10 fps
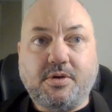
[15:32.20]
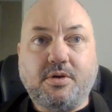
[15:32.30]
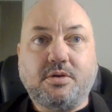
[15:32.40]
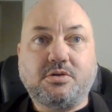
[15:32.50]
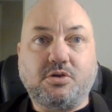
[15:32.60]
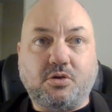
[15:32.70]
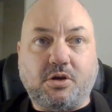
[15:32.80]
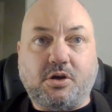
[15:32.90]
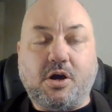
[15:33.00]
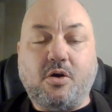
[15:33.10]
So you can
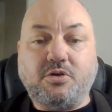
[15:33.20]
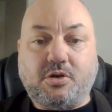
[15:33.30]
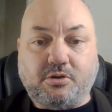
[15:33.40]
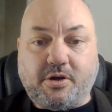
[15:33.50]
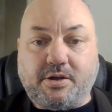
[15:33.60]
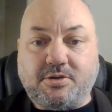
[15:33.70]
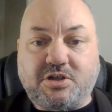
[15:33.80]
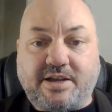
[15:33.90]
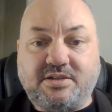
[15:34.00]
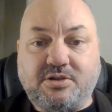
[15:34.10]
go and you can look at a
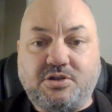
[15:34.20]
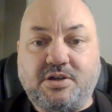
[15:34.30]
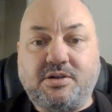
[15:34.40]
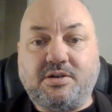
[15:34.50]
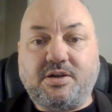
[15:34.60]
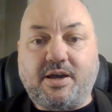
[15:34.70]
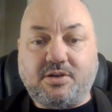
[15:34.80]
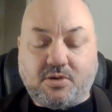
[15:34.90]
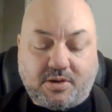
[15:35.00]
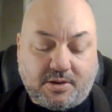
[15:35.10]
chess engine and
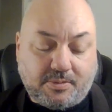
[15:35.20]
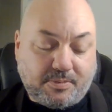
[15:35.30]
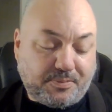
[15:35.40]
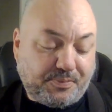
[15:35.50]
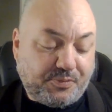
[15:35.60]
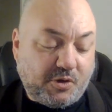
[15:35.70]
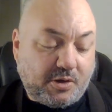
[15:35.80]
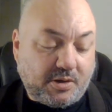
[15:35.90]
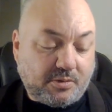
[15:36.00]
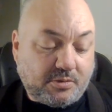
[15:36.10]
you can
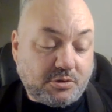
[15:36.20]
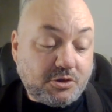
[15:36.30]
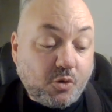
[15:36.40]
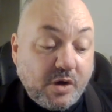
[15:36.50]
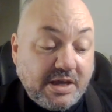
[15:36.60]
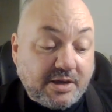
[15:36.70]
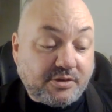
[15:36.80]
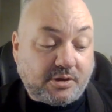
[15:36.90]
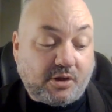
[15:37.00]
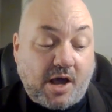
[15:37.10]
tweak
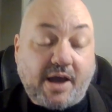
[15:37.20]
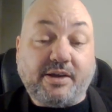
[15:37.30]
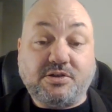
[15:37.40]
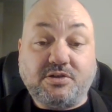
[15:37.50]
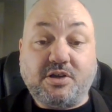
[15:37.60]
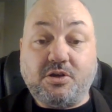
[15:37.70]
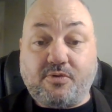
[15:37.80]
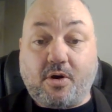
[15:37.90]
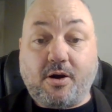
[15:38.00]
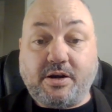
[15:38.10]
the lines that you've
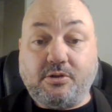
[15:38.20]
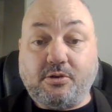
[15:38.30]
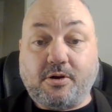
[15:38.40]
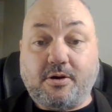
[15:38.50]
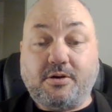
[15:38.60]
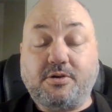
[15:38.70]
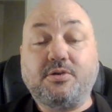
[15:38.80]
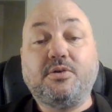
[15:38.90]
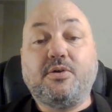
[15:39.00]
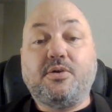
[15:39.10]
already learned
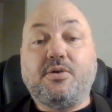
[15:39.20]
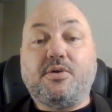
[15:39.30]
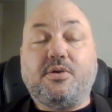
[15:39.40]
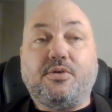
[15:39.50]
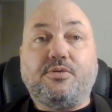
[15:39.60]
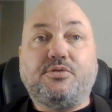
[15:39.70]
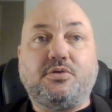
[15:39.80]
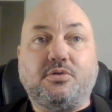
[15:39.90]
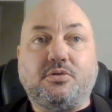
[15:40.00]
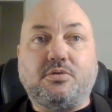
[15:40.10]

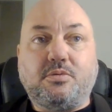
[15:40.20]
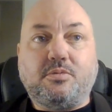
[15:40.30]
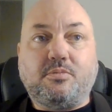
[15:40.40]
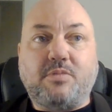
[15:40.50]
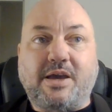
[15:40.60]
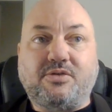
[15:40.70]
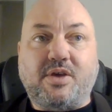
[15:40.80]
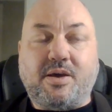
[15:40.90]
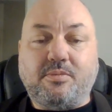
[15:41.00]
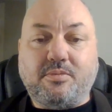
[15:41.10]
to make
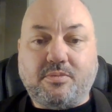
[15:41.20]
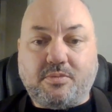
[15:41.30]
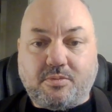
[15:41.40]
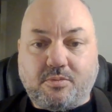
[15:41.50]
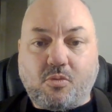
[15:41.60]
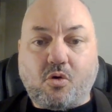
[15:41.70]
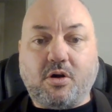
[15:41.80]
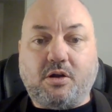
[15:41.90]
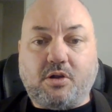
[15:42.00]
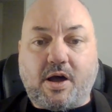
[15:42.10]
them more
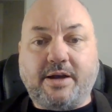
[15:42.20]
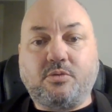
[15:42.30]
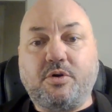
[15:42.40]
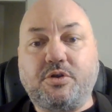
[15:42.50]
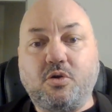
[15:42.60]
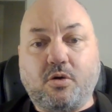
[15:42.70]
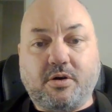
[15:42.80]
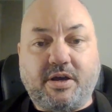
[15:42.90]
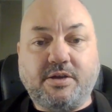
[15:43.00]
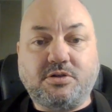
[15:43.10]
aligned with
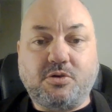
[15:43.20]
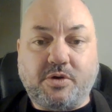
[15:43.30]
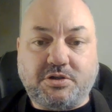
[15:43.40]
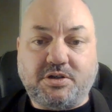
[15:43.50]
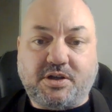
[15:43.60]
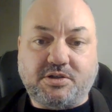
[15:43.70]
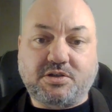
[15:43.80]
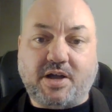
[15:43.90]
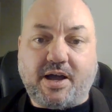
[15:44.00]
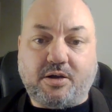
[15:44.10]
your intuition and
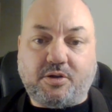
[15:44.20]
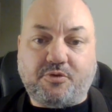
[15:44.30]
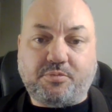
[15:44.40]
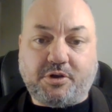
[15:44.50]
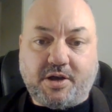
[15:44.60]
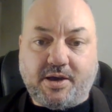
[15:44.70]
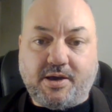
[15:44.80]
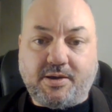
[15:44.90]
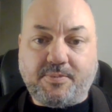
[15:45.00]
style of play.